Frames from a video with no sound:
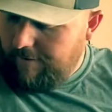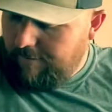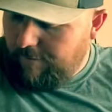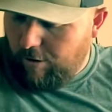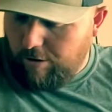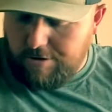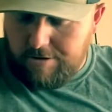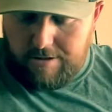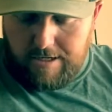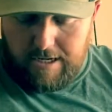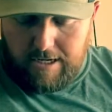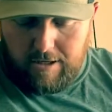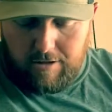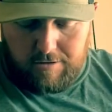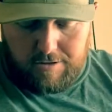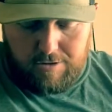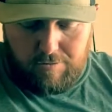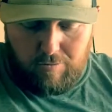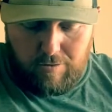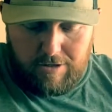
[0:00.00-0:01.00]
versatile
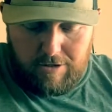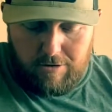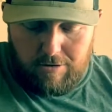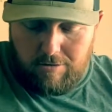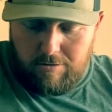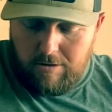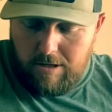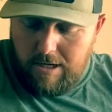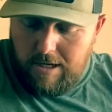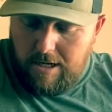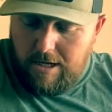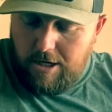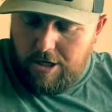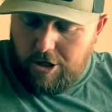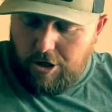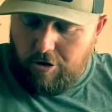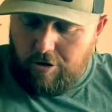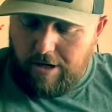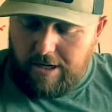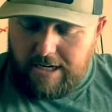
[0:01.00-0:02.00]
as well.
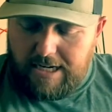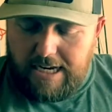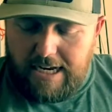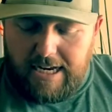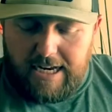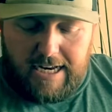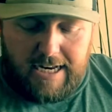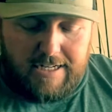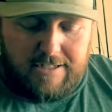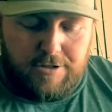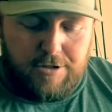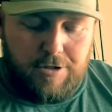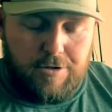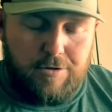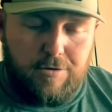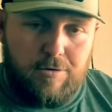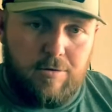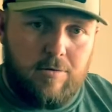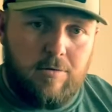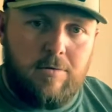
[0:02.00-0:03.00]
You can get
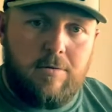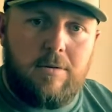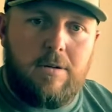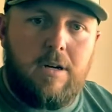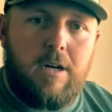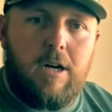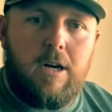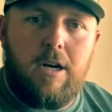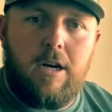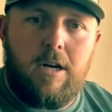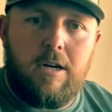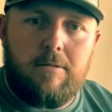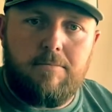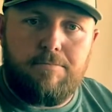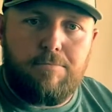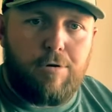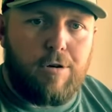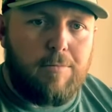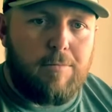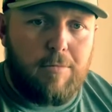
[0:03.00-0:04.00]
into
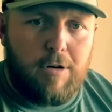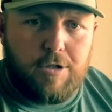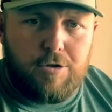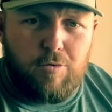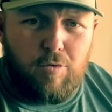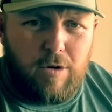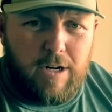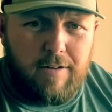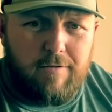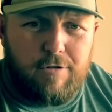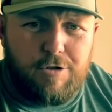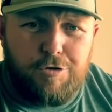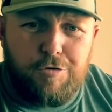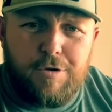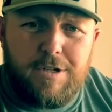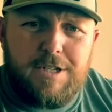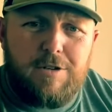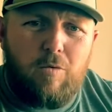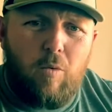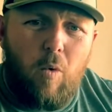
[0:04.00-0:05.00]
pretty much whatever tree
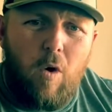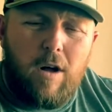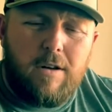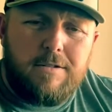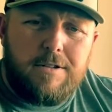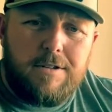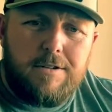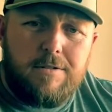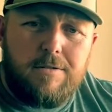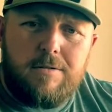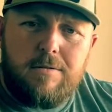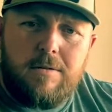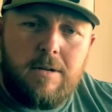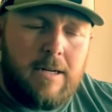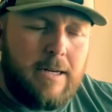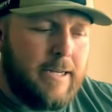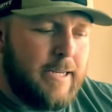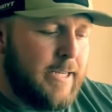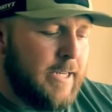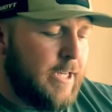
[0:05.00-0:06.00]
you want to.
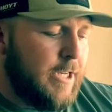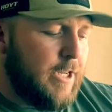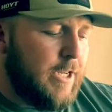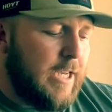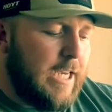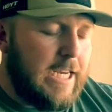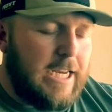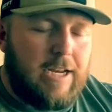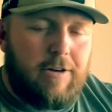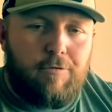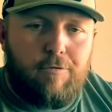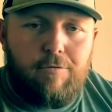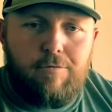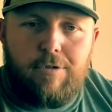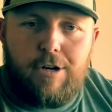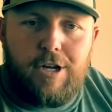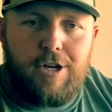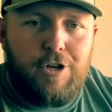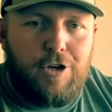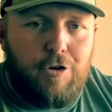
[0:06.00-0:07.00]

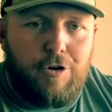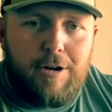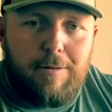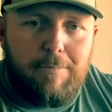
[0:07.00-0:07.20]
You can